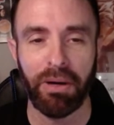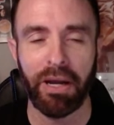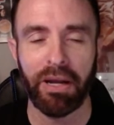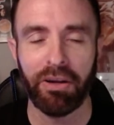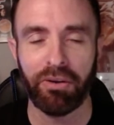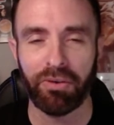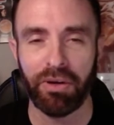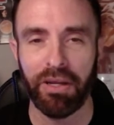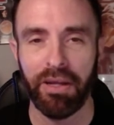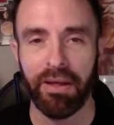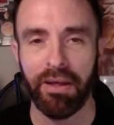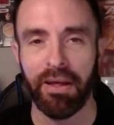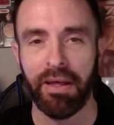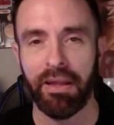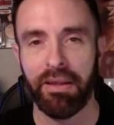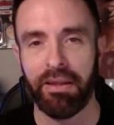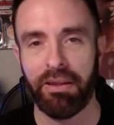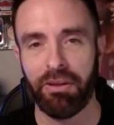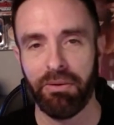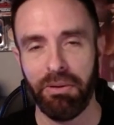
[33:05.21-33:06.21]
I agree.
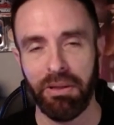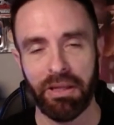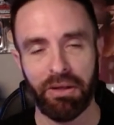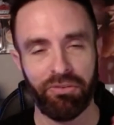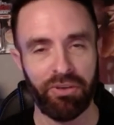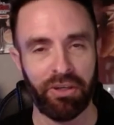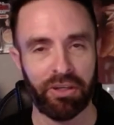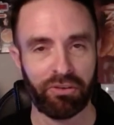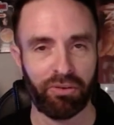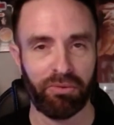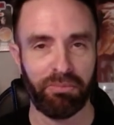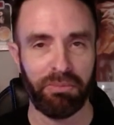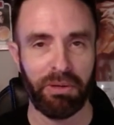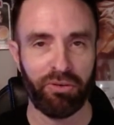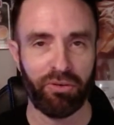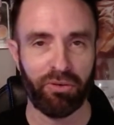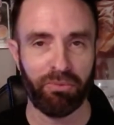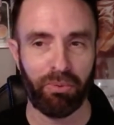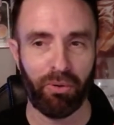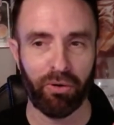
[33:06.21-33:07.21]
To me, that was the
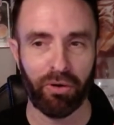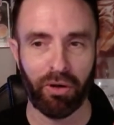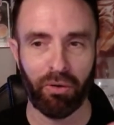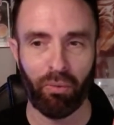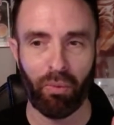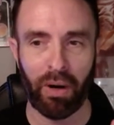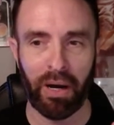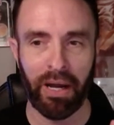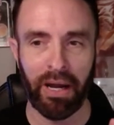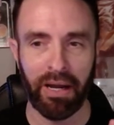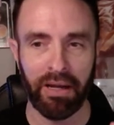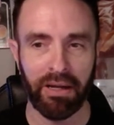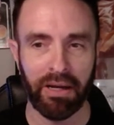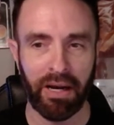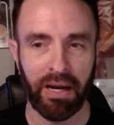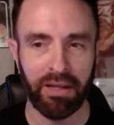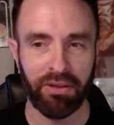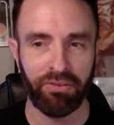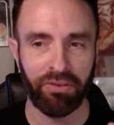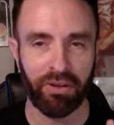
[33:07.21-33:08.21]
exclamation point on why
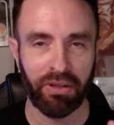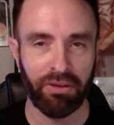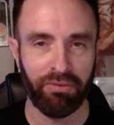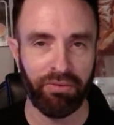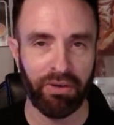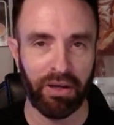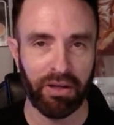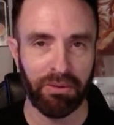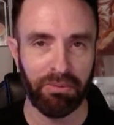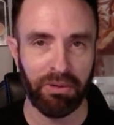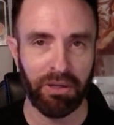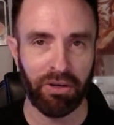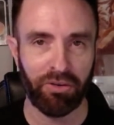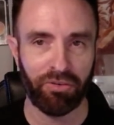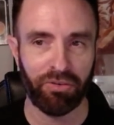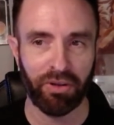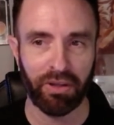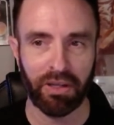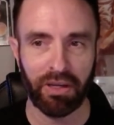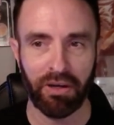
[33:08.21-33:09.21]
I suddenly found him an
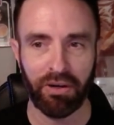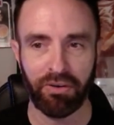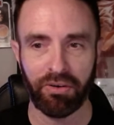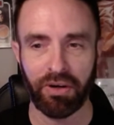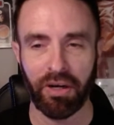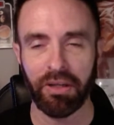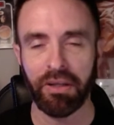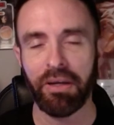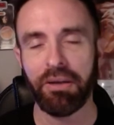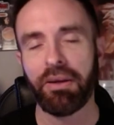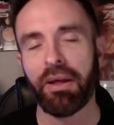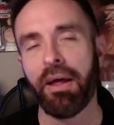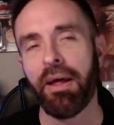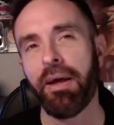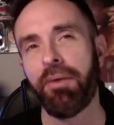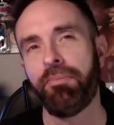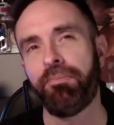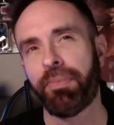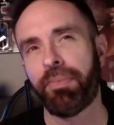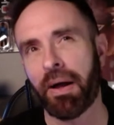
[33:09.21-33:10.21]
interesting character. I like
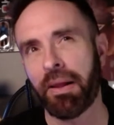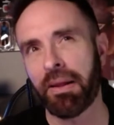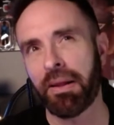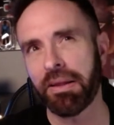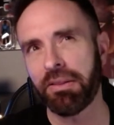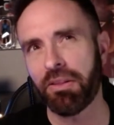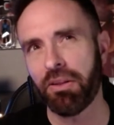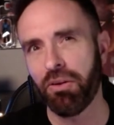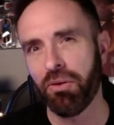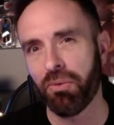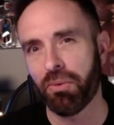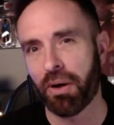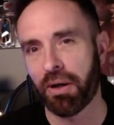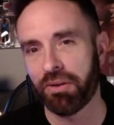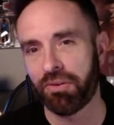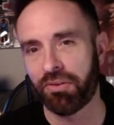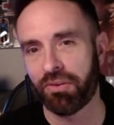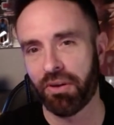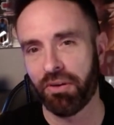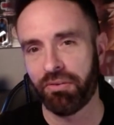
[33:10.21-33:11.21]
the
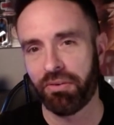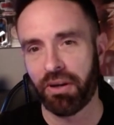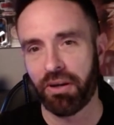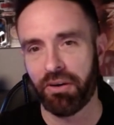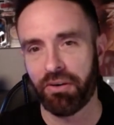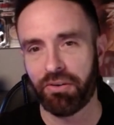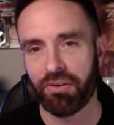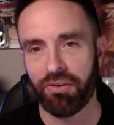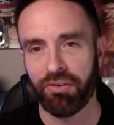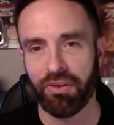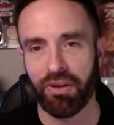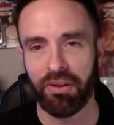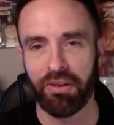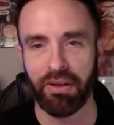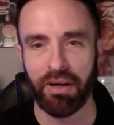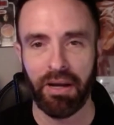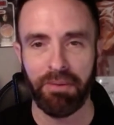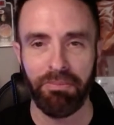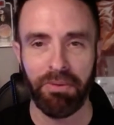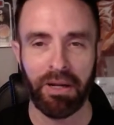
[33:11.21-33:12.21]
nuance of characters.
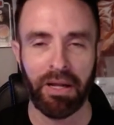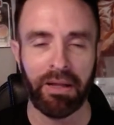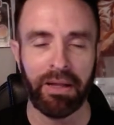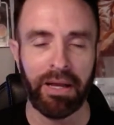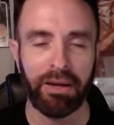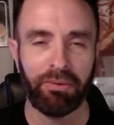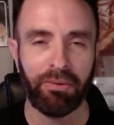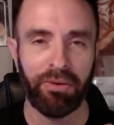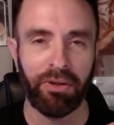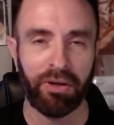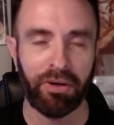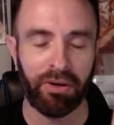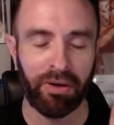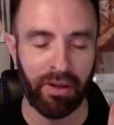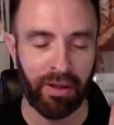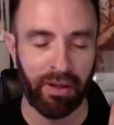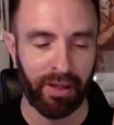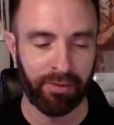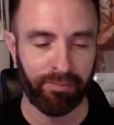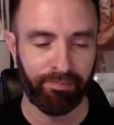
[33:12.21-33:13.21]
I mean, I like when they're
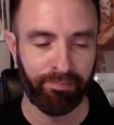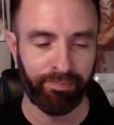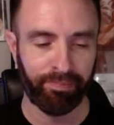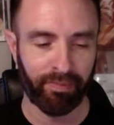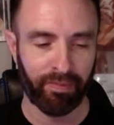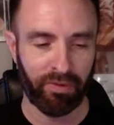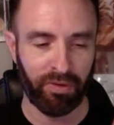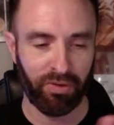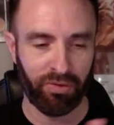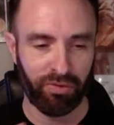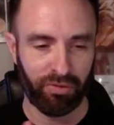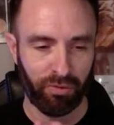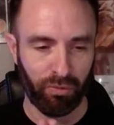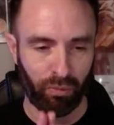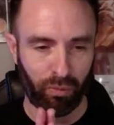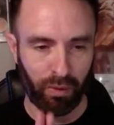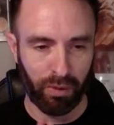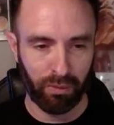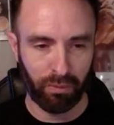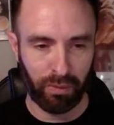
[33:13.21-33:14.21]
just
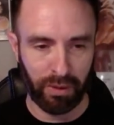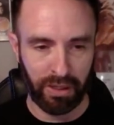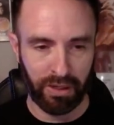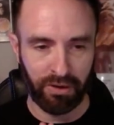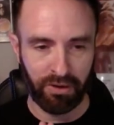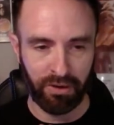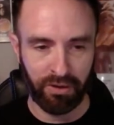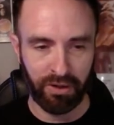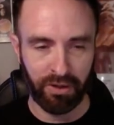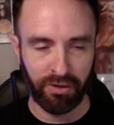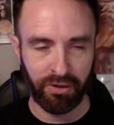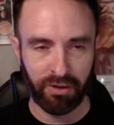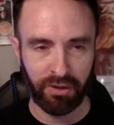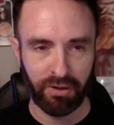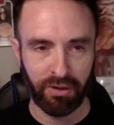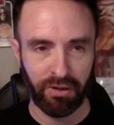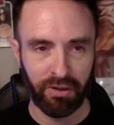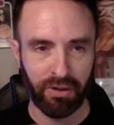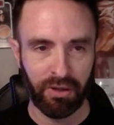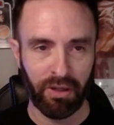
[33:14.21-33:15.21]
one way or
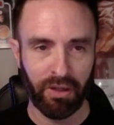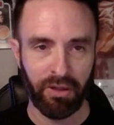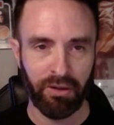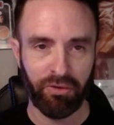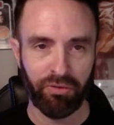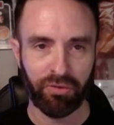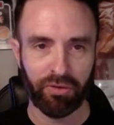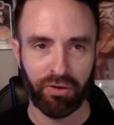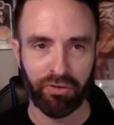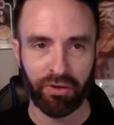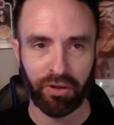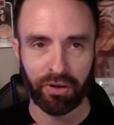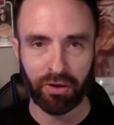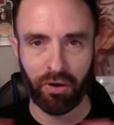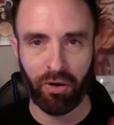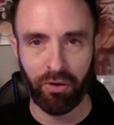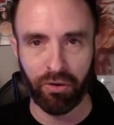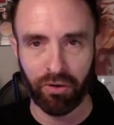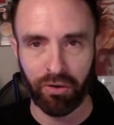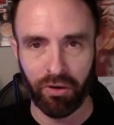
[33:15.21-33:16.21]
another, as far as like
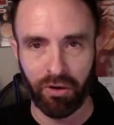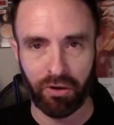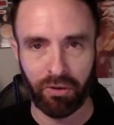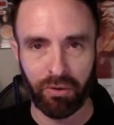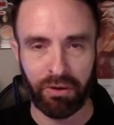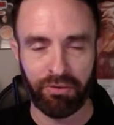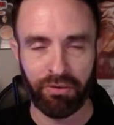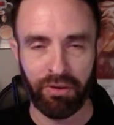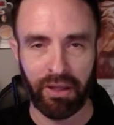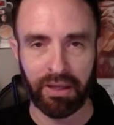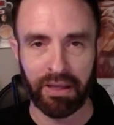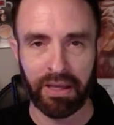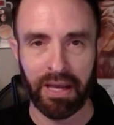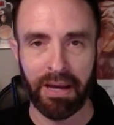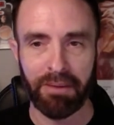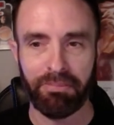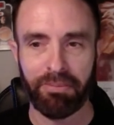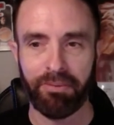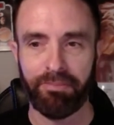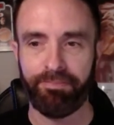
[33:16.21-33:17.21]
all good or whatever, like
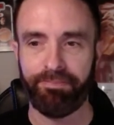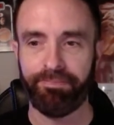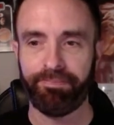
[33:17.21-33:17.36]
Cap.